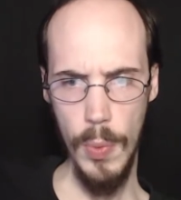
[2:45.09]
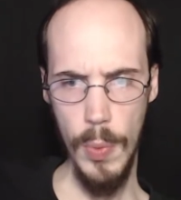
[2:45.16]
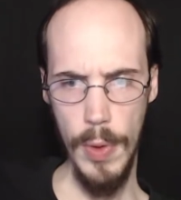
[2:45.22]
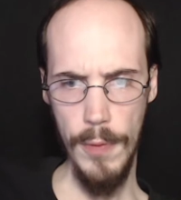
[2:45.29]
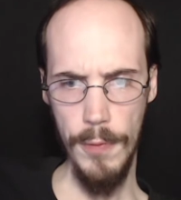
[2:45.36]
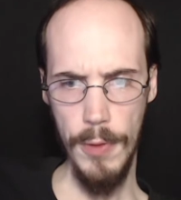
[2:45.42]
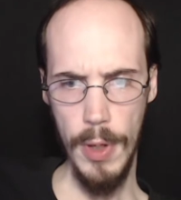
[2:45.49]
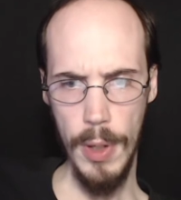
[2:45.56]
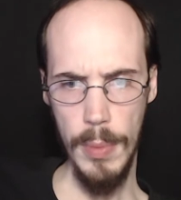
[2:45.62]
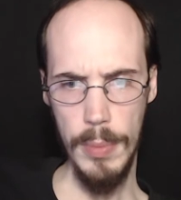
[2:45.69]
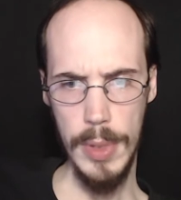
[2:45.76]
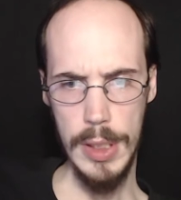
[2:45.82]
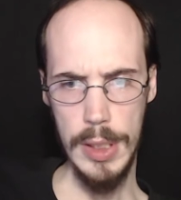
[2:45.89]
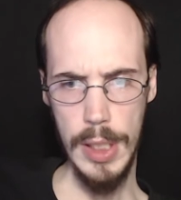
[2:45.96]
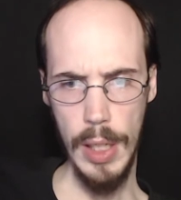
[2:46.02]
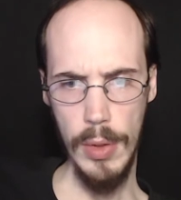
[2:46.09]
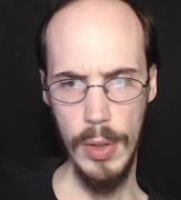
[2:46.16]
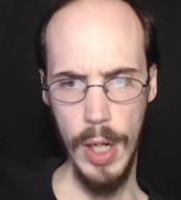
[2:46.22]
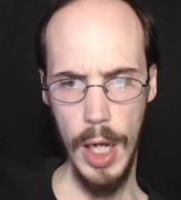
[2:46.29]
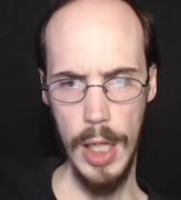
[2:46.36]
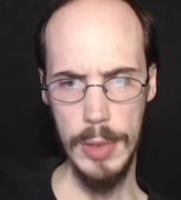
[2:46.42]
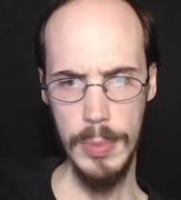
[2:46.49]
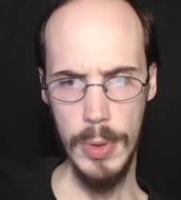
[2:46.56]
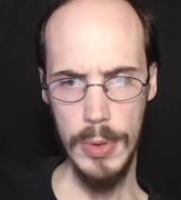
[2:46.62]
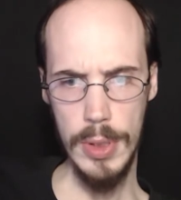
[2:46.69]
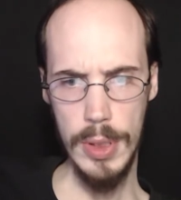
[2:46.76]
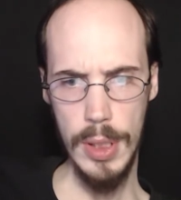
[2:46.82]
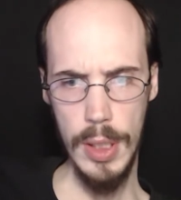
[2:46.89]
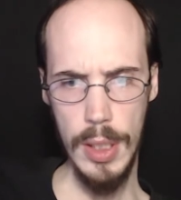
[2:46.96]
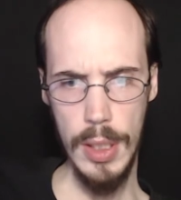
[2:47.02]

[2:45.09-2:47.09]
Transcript: went from the soccer cosmos